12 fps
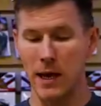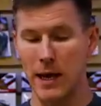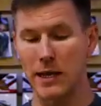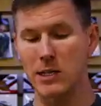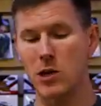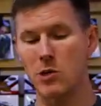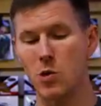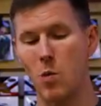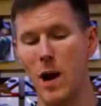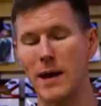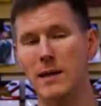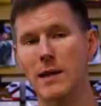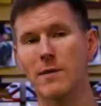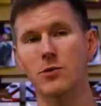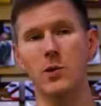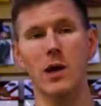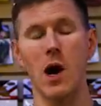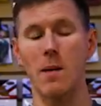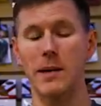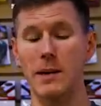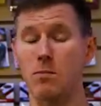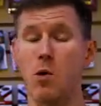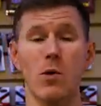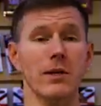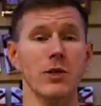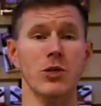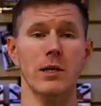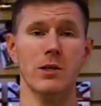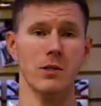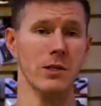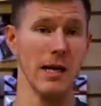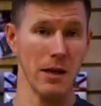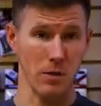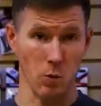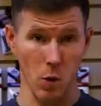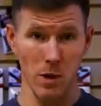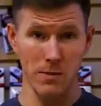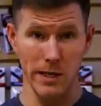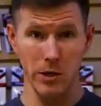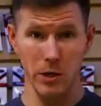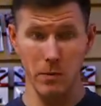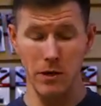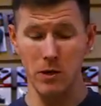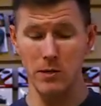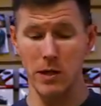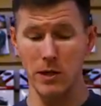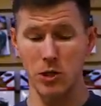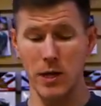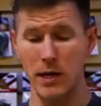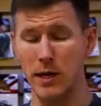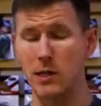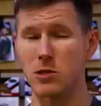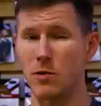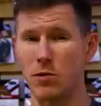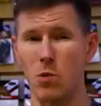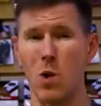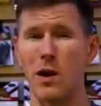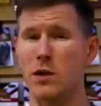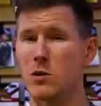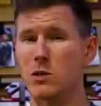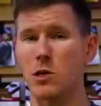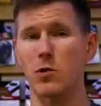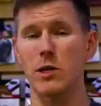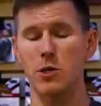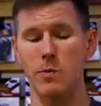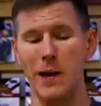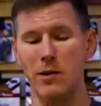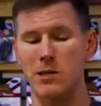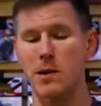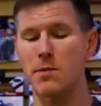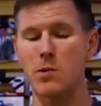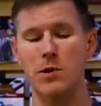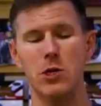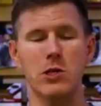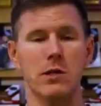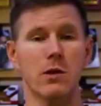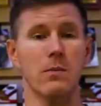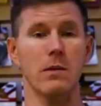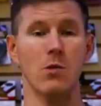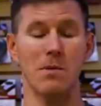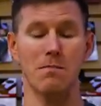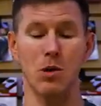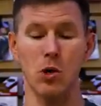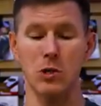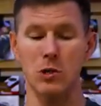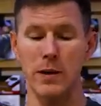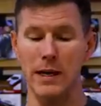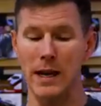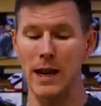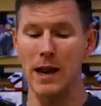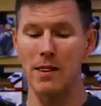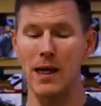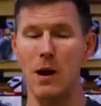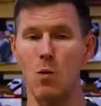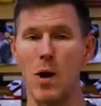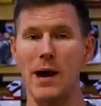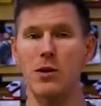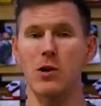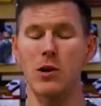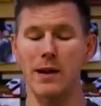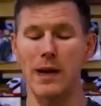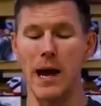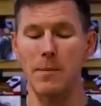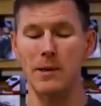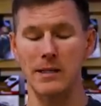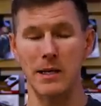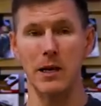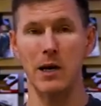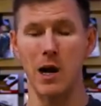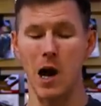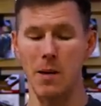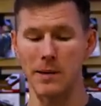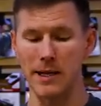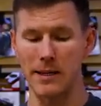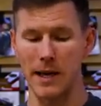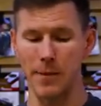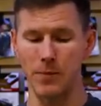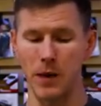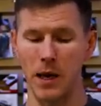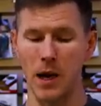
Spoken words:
And it's also wide enough to accommodate more than just your standard worms that you're gonna be using on a shaky head. So if you wanna use a creature bait or something with just a little bit more bulk to it, that wider hook gap is gonna accommodate that.